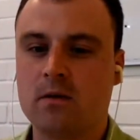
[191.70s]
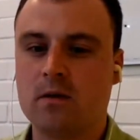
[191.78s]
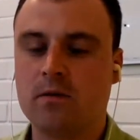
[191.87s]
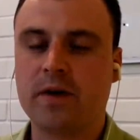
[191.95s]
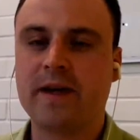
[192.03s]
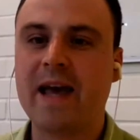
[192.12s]

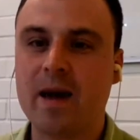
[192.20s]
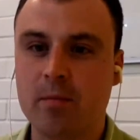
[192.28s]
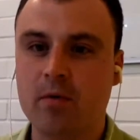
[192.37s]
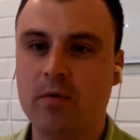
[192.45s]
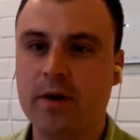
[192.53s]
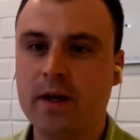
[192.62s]

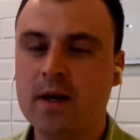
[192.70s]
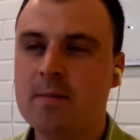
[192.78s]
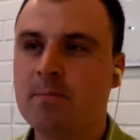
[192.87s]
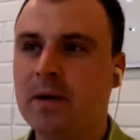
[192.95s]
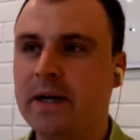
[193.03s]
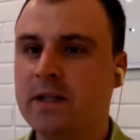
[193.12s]
vocabulary,
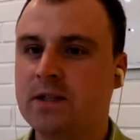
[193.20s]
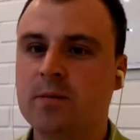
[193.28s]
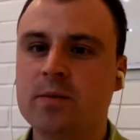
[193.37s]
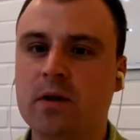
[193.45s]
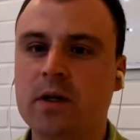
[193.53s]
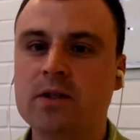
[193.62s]
but in
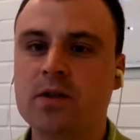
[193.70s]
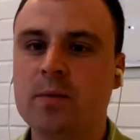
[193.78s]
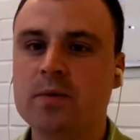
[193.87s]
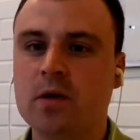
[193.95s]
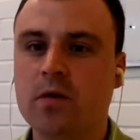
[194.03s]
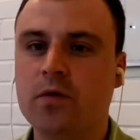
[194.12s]
terms
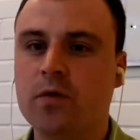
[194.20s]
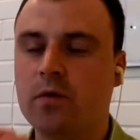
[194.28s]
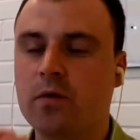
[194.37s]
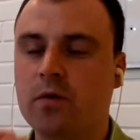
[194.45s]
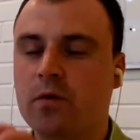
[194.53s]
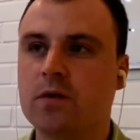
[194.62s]
of,
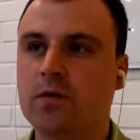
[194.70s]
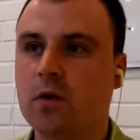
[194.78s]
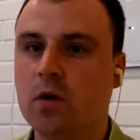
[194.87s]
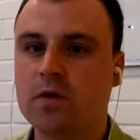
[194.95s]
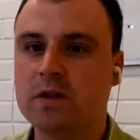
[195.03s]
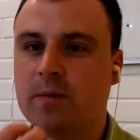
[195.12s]
first of
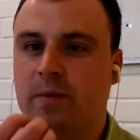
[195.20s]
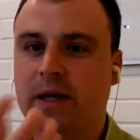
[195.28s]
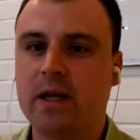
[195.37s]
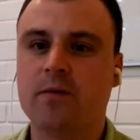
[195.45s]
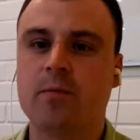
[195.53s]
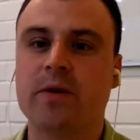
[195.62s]
all, of some
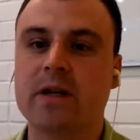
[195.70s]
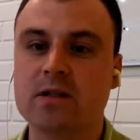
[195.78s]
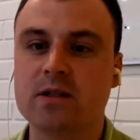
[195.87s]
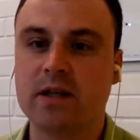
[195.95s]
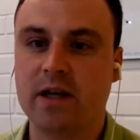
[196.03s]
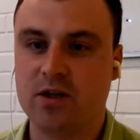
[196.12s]
kind of
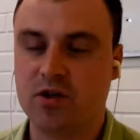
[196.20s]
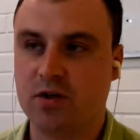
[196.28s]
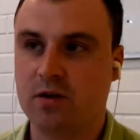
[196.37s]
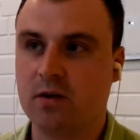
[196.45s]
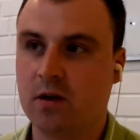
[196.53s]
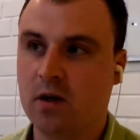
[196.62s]

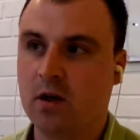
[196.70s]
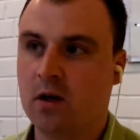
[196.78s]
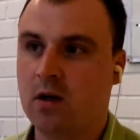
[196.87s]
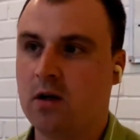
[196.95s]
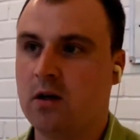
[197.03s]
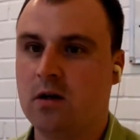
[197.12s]
pronunciation.
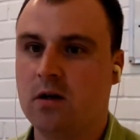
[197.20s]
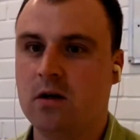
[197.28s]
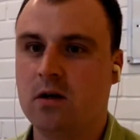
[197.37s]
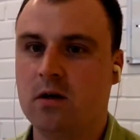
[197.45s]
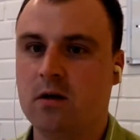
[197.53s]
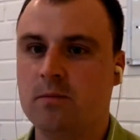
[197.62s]

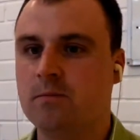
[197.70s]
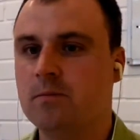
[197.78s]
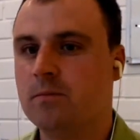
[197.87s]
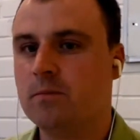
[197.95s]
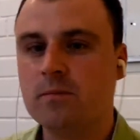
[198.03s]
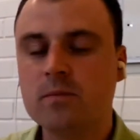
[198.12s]
Uh,
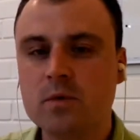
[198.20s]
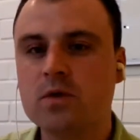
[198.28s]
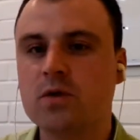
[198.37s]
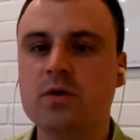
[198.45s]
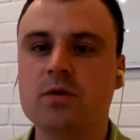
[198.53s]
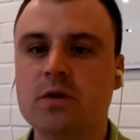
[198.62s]

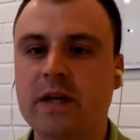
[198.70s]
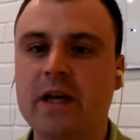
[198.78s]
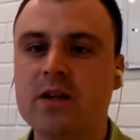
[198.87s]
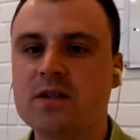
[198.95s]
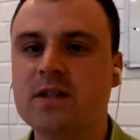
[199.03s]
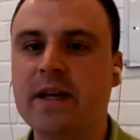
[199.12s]
can
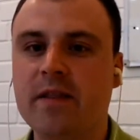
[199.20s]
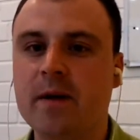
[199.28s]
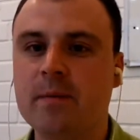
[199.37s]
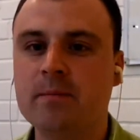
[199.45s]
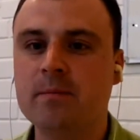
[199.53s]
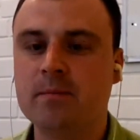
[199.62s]
you say
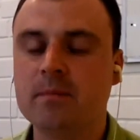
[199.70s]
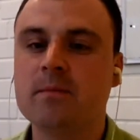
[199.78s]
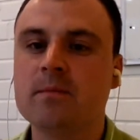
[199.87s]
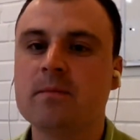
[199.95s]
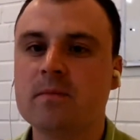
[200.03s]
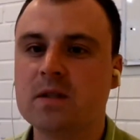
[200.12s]
them
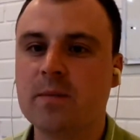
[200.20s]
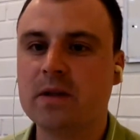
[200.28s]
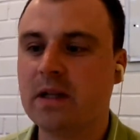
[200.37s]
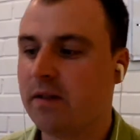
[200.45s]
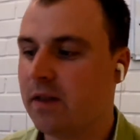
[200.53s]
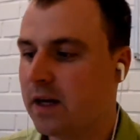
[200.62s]
something
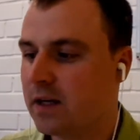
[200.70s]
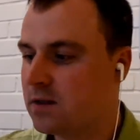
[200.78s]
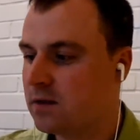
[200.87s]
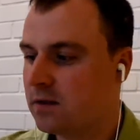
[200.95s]
like that?